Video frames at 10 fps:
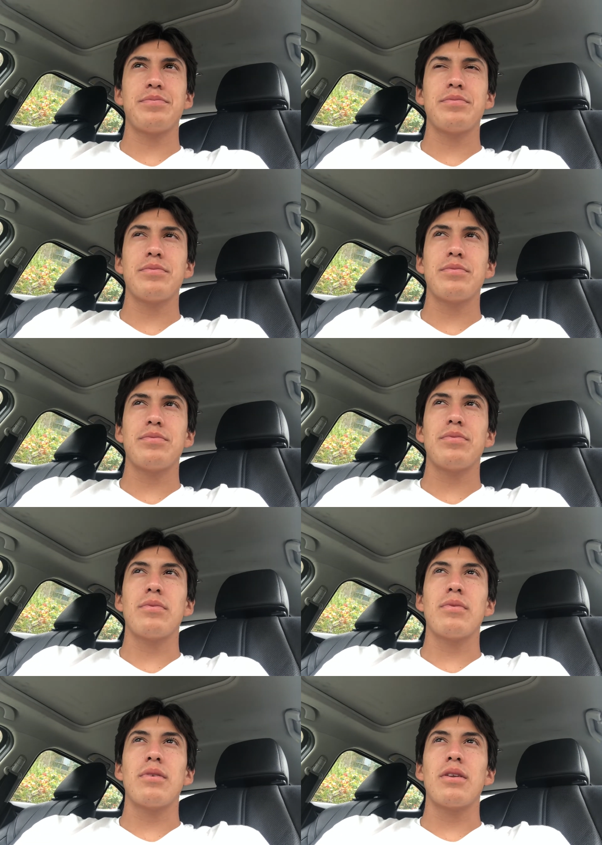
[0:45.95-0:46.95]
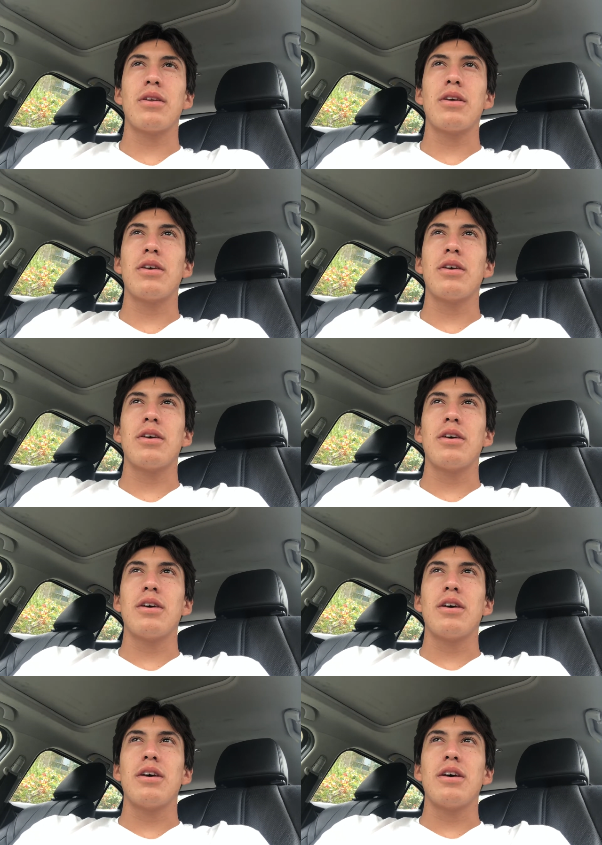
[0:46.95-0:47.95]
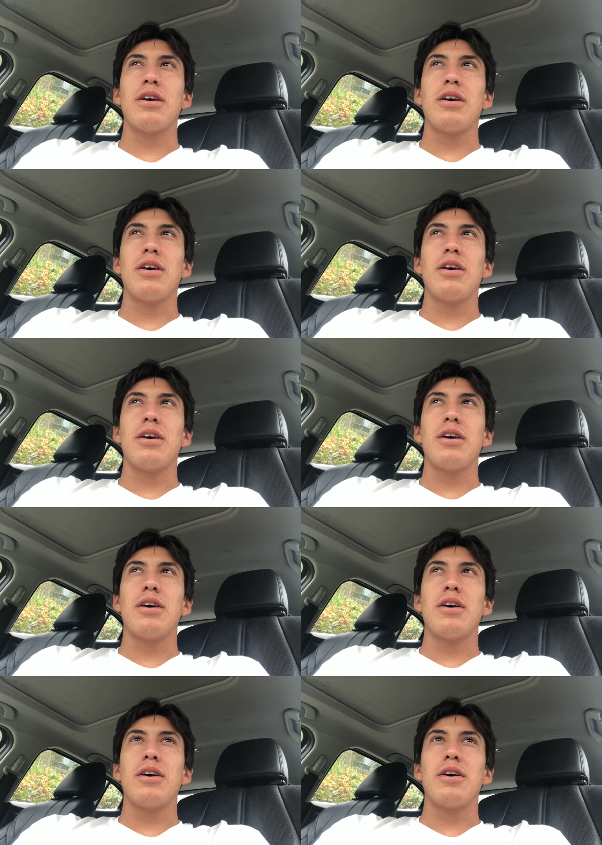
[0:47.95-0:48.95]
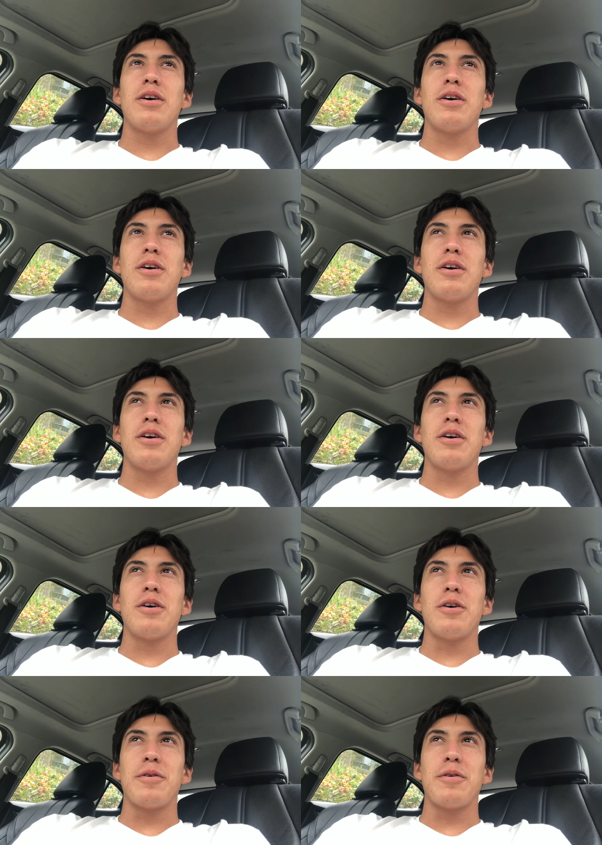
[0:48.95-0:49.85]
(silence)